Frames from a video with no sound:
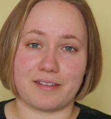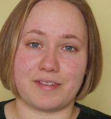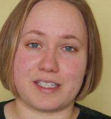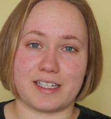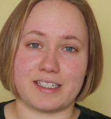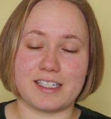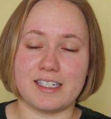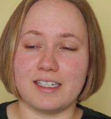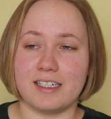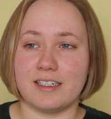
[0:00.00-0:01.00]
visit,
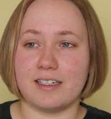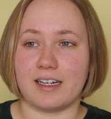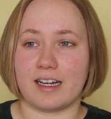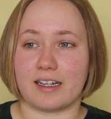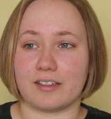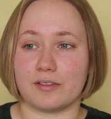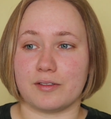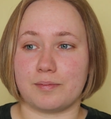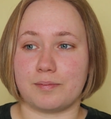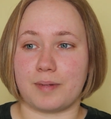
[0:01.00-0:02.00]

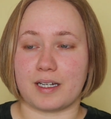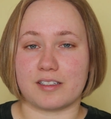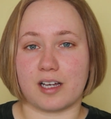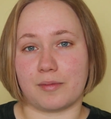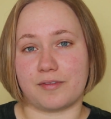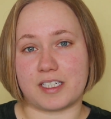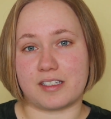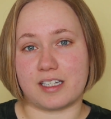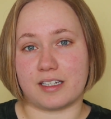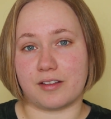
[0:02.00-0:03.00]
and by the time I
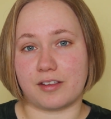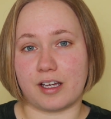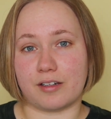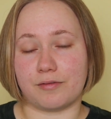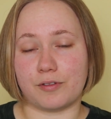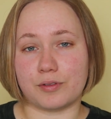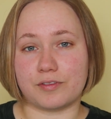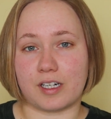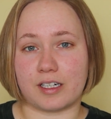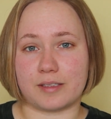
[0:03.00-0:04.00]
visited the third and
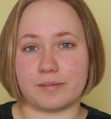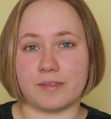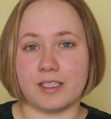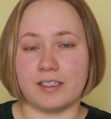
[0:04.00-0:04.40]
fourth time,